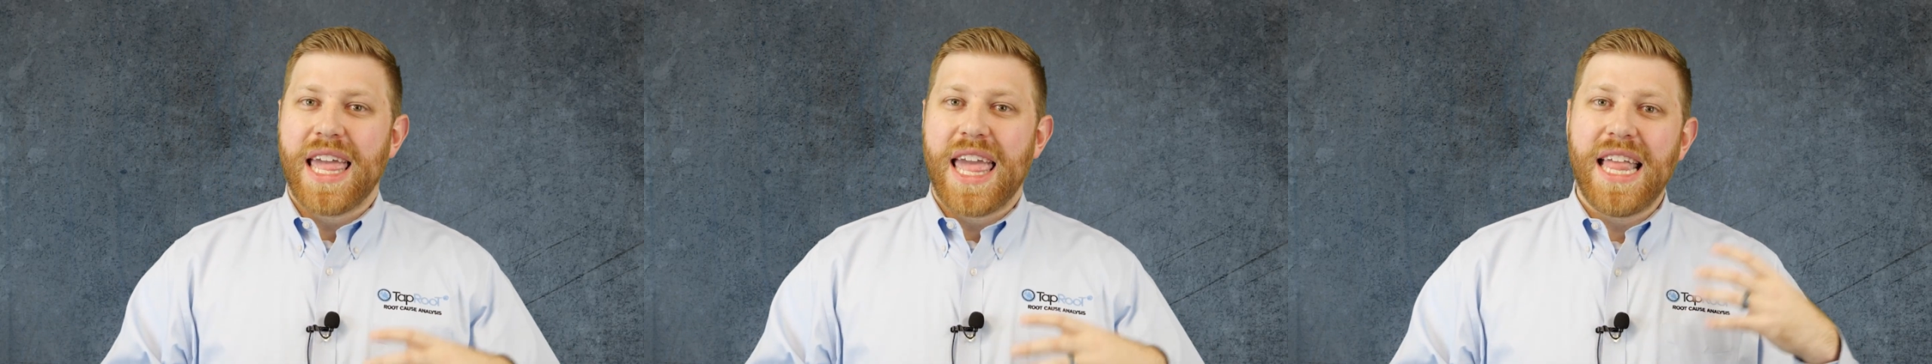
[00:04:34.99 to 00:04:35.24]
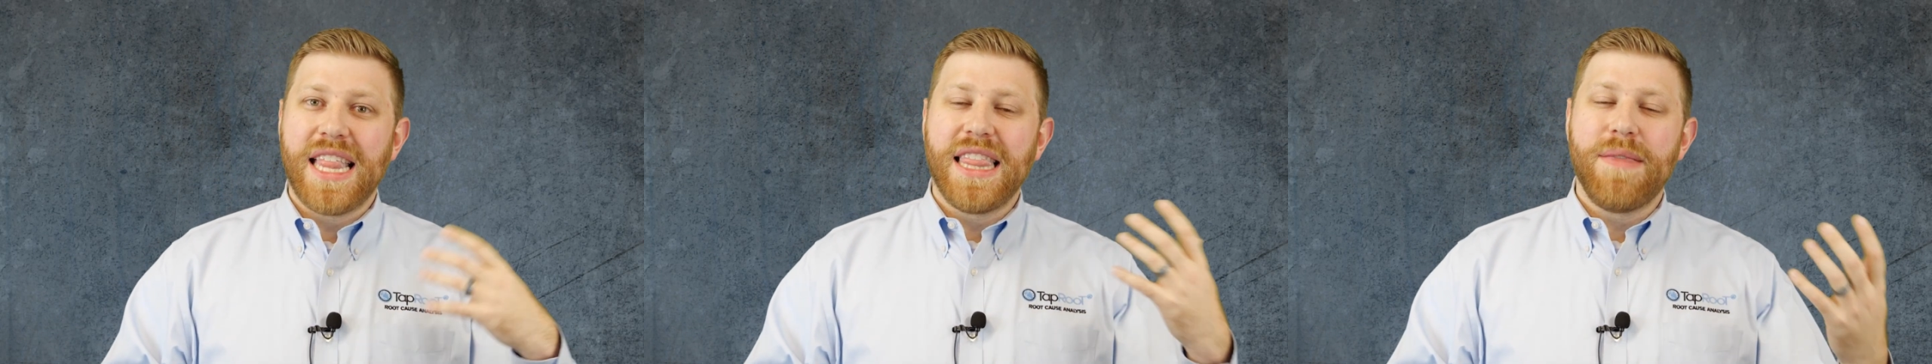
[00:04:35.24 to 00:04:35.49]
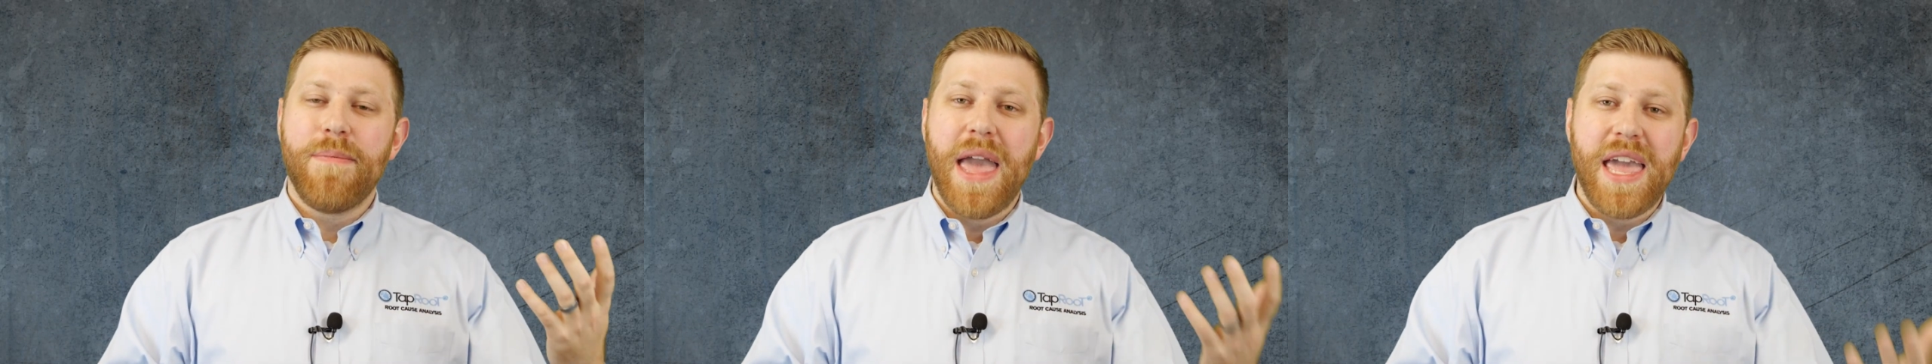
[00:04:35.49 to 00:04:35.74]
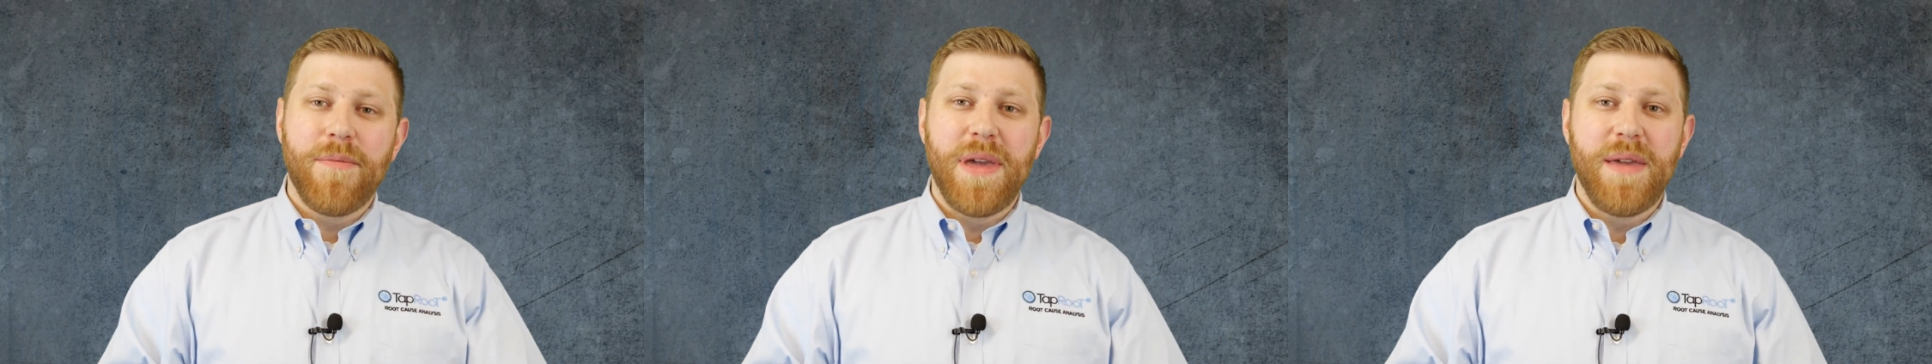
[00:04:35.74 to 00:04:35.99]
can
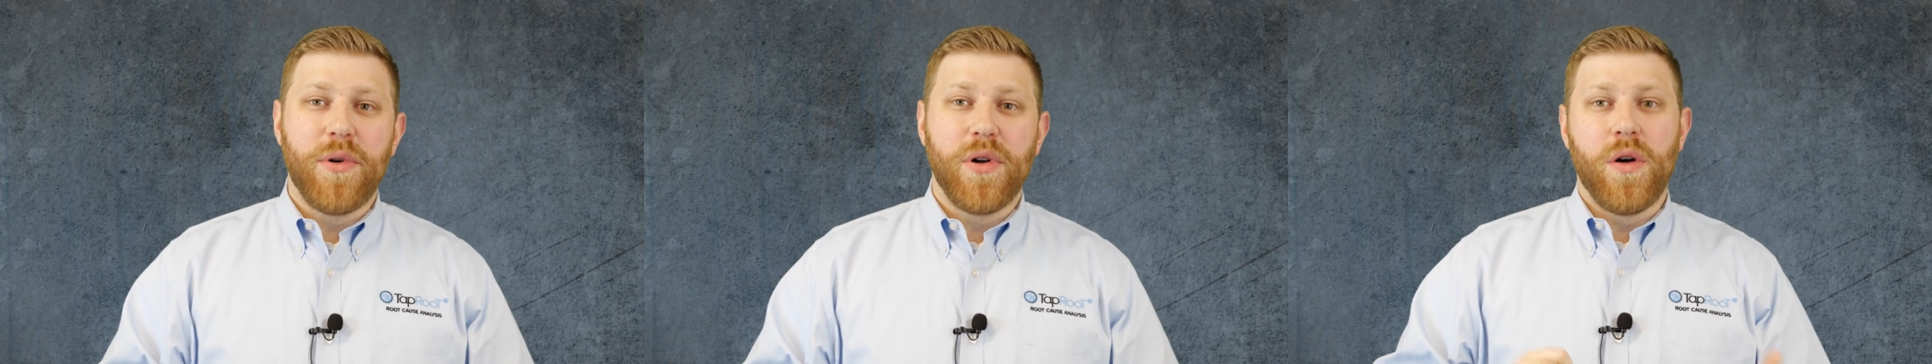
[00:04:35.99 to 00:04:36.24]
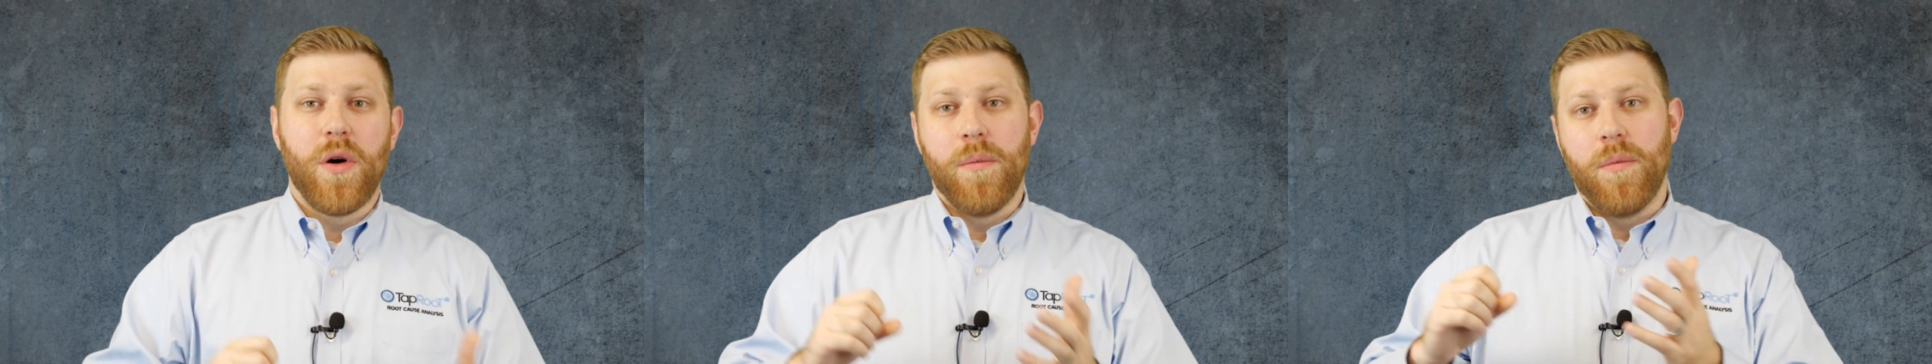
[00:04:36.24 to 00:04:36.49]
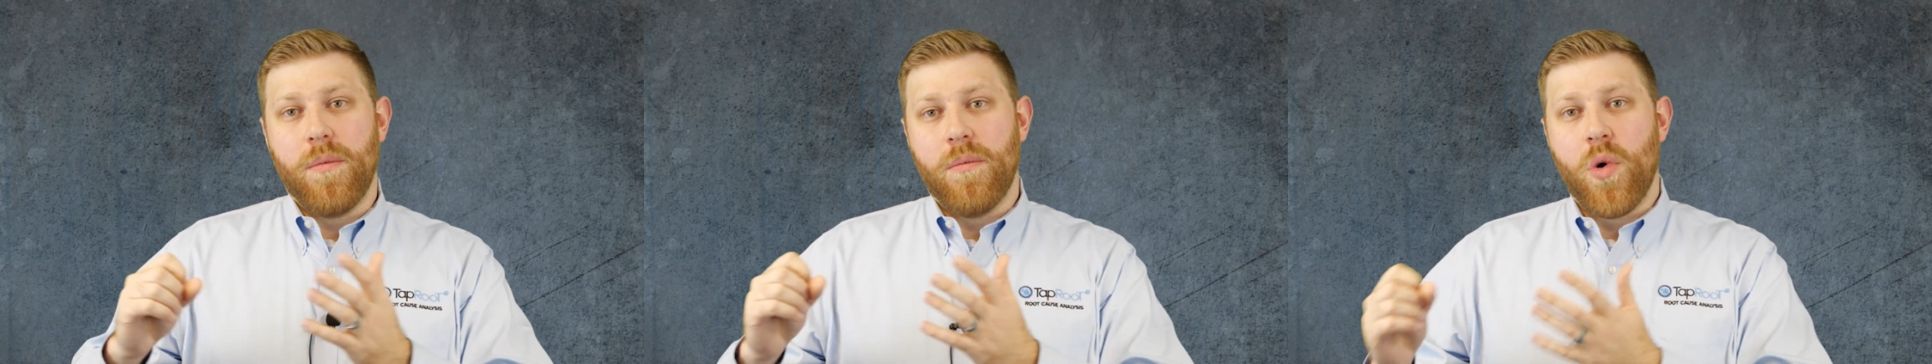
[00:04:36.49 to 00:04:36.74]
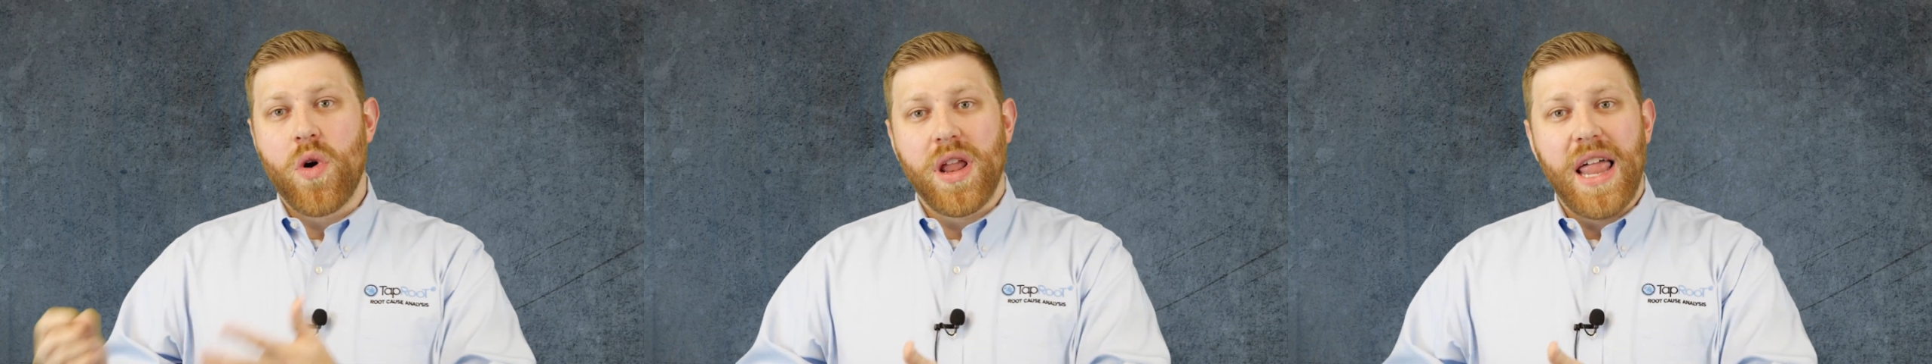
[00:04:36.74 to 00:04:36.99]
make people
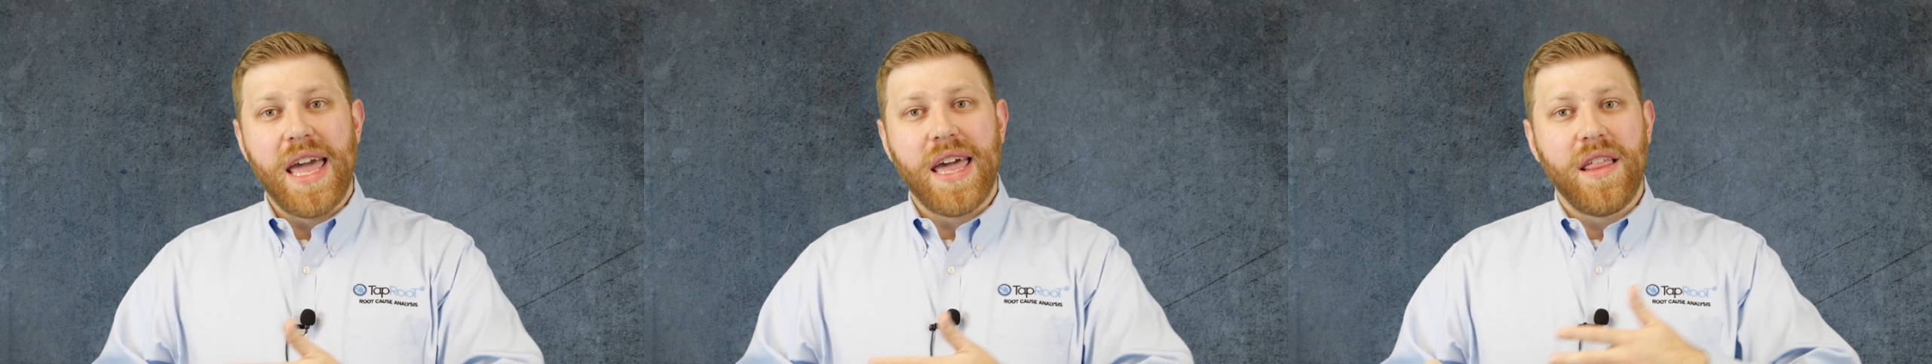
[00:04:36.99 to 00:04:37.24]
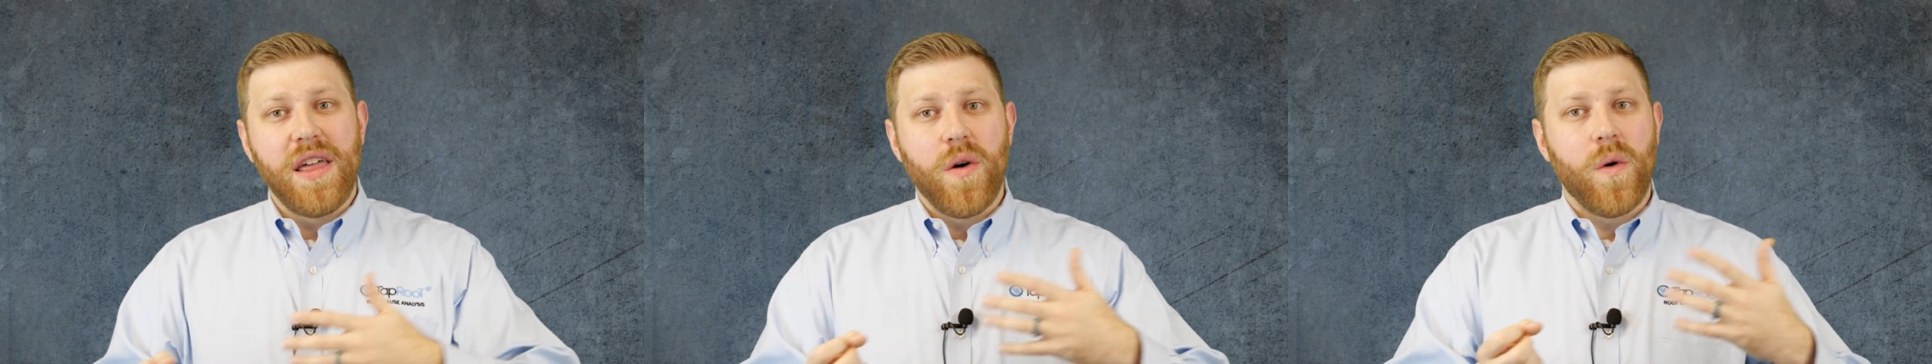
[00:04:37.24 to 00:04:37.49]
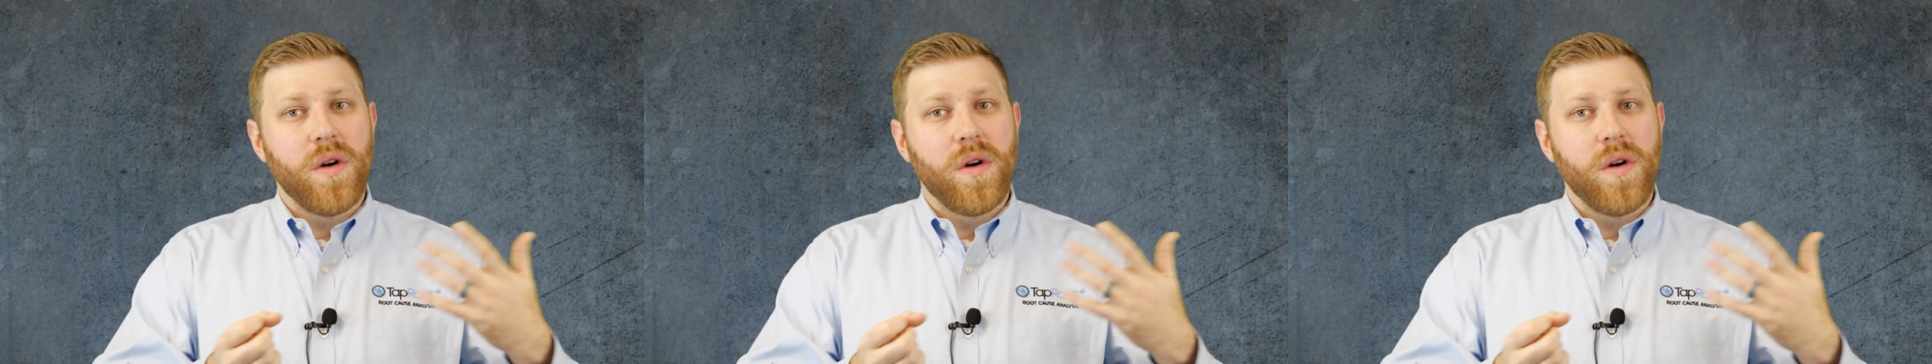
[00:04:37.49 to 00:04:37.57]
more likely